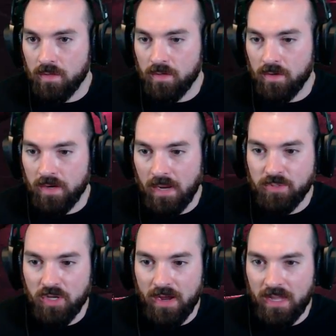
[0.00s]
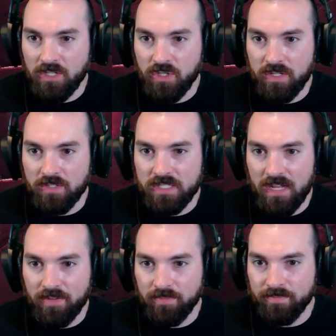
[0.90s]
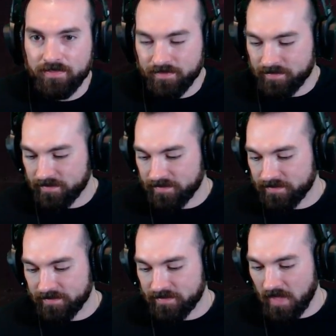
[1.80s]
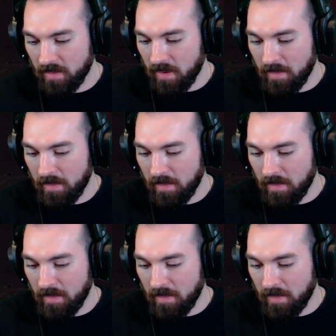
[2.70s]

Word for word: All right. I'm sorry I got you killed, Stefan. I'm a,